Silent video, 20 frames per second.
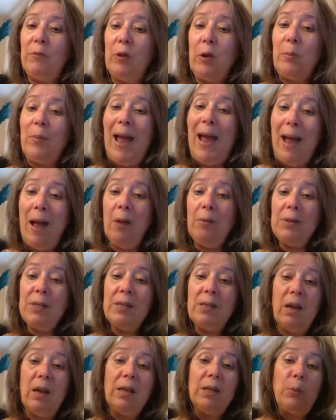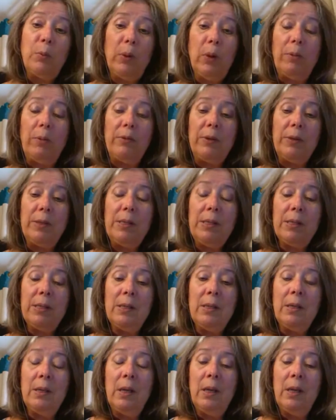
from outside the province,